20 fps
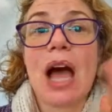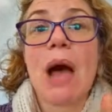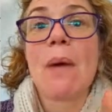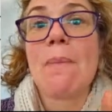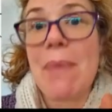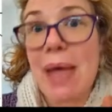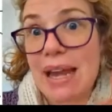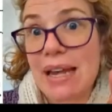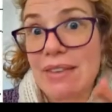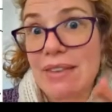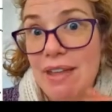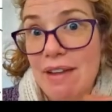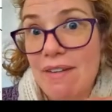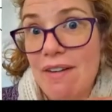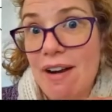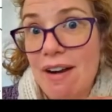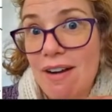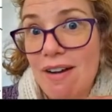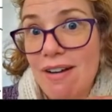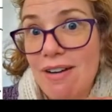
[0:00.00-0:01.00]
how many
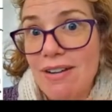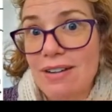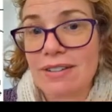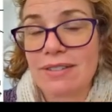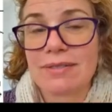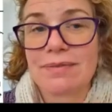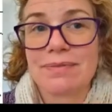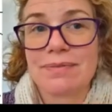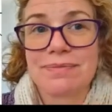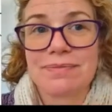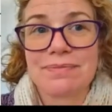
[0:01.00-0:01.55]
there are.